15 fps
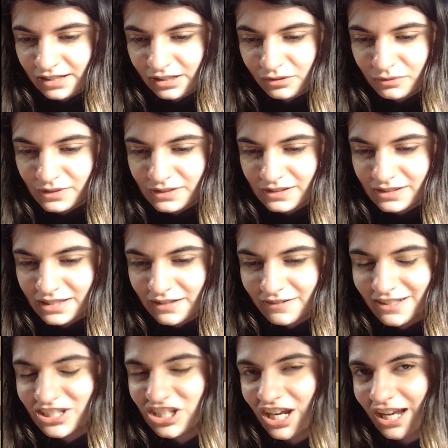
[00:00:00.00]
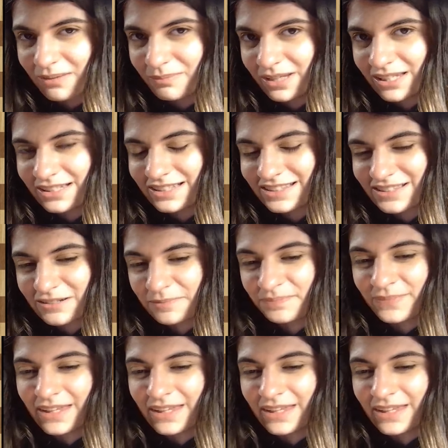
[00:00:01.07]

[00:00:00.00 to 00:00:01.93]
and queen c7 checkmate. So